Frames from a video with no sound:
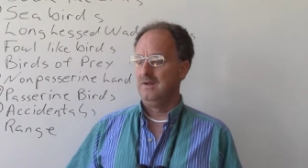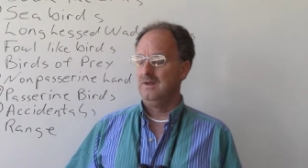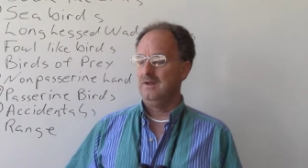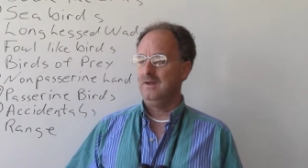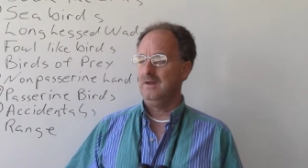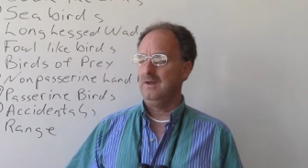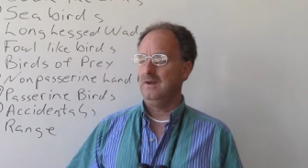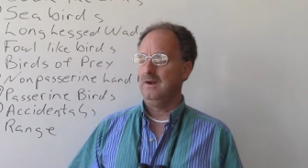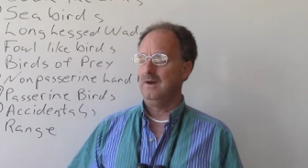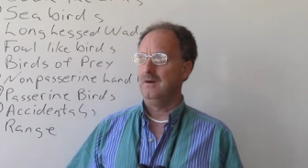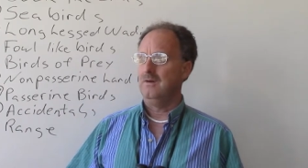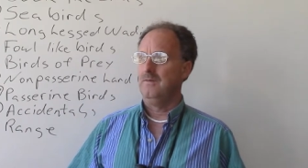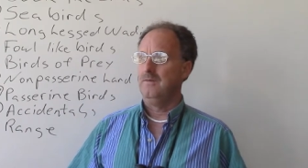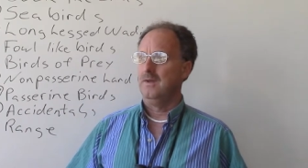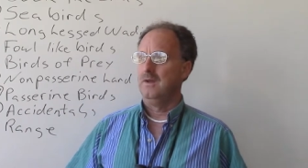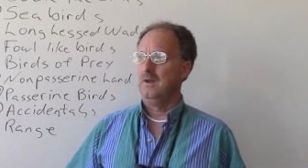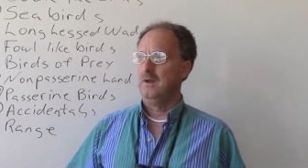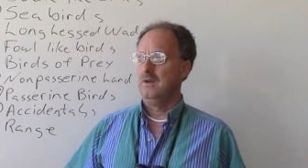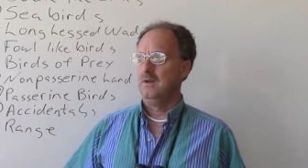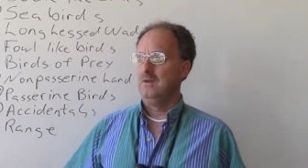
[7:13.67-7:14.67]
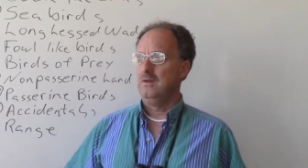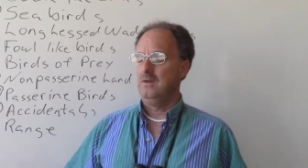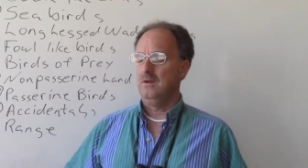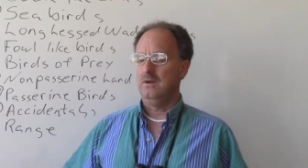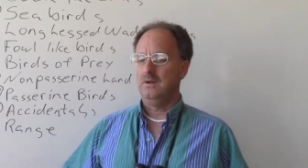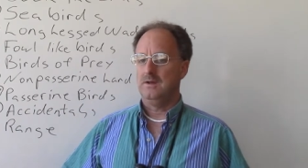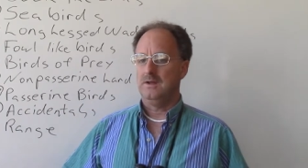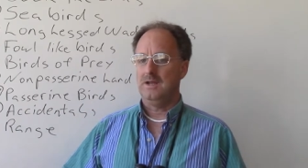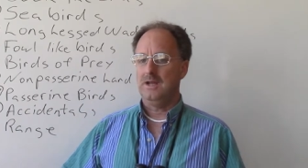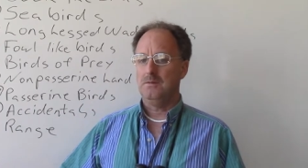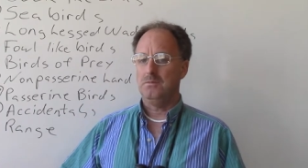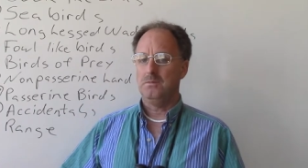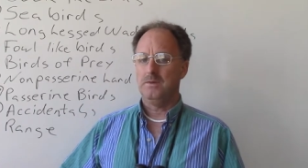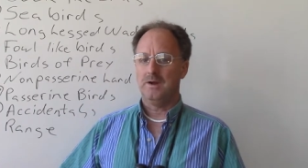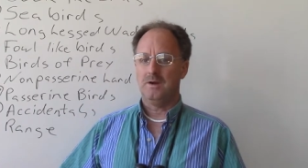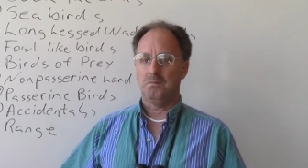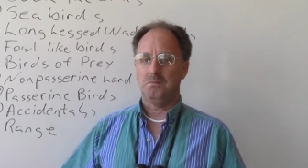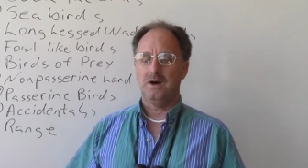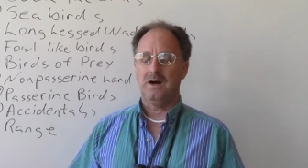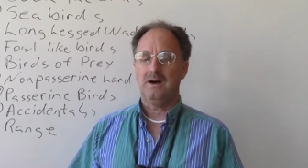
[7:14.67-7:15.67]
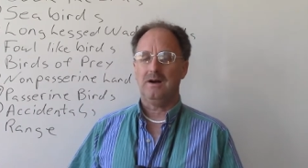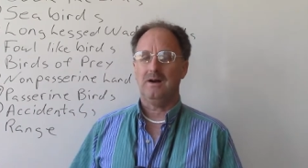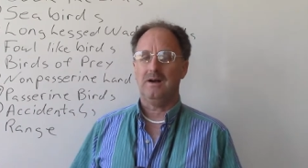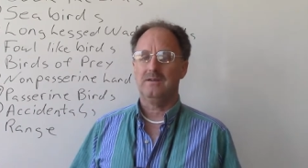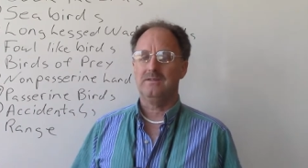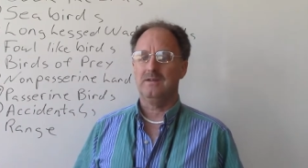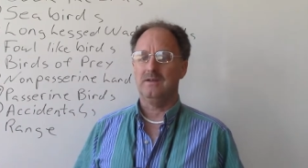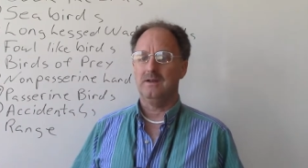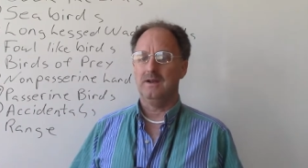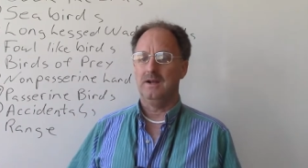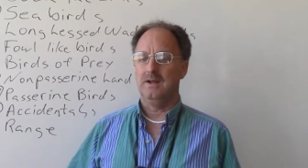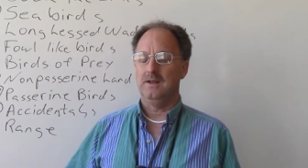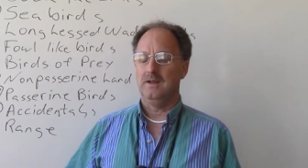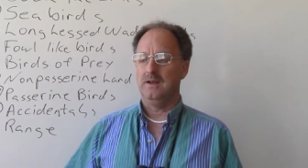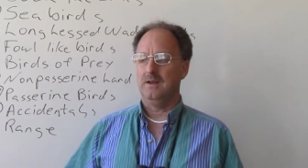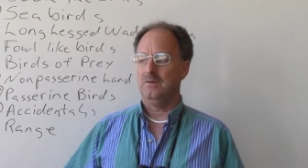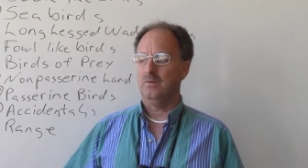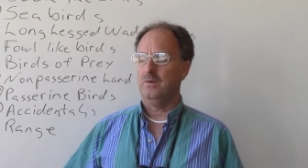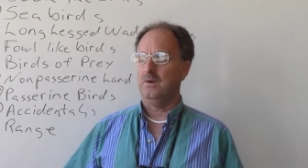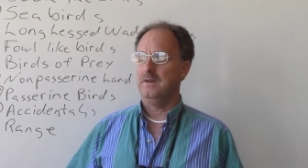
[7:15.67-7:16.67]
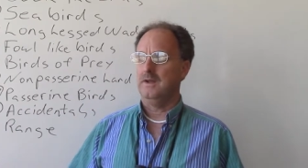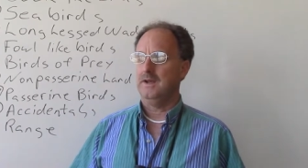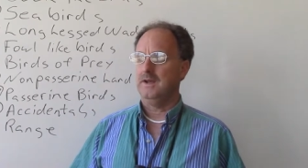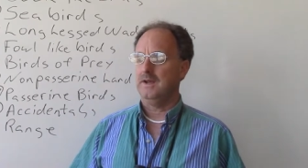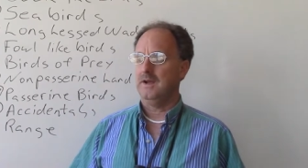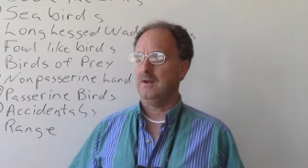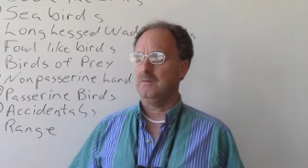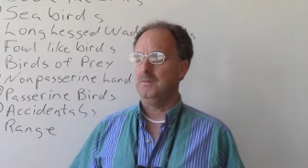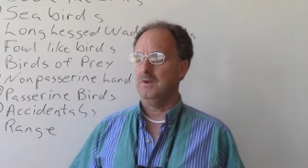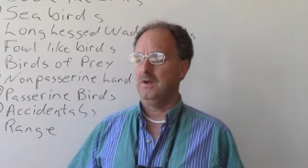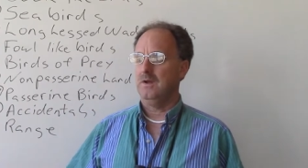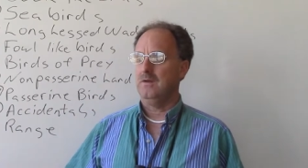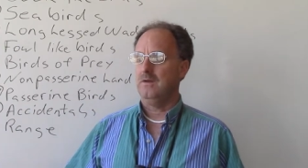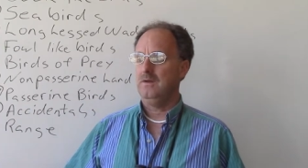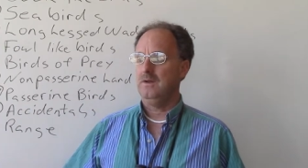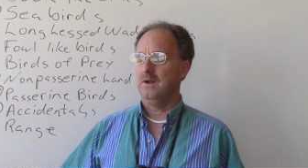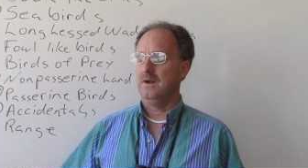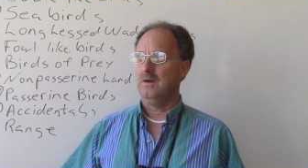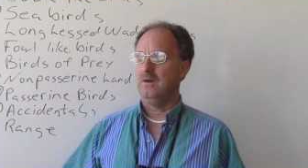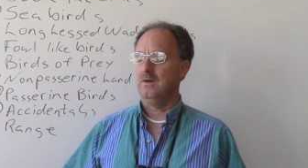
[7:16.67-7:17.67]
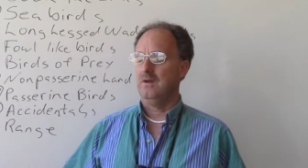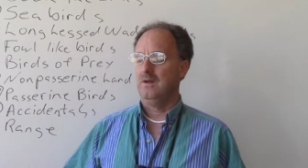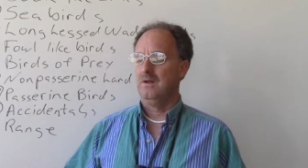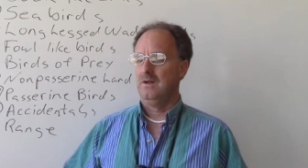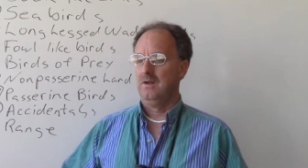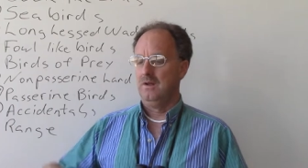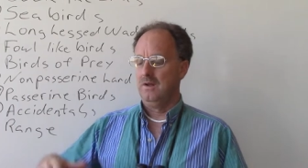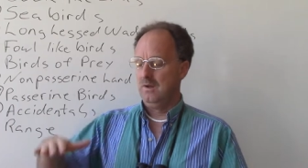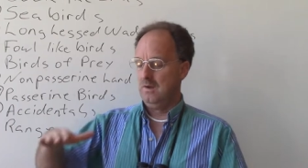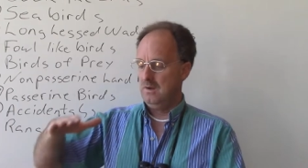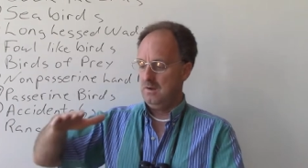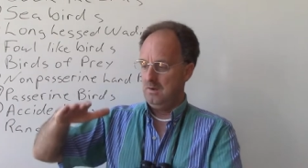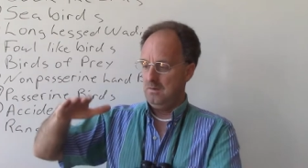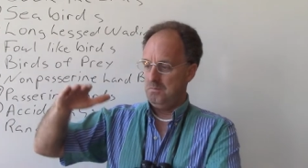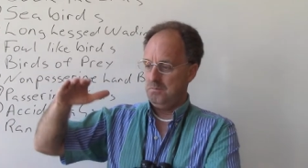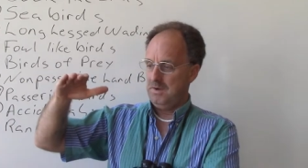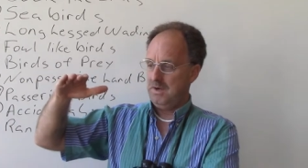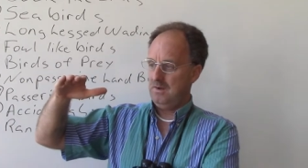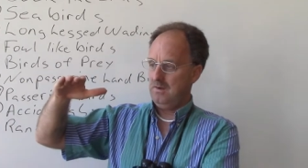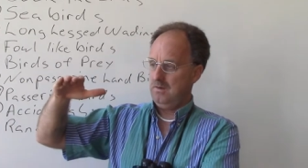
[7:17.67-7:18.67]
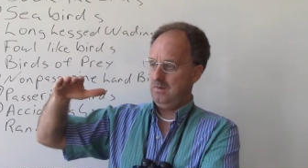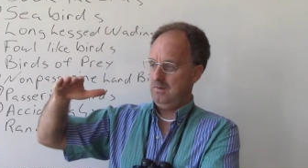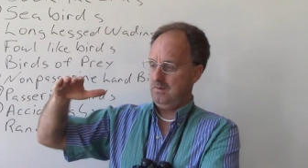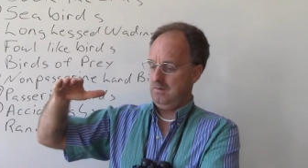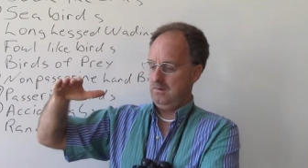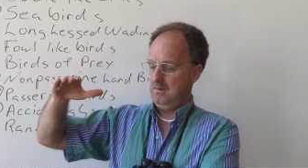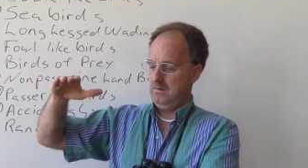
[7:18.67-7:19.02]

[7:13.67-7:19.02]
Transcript: you know, you keep them in a box, and then when they got to be, a, you know, about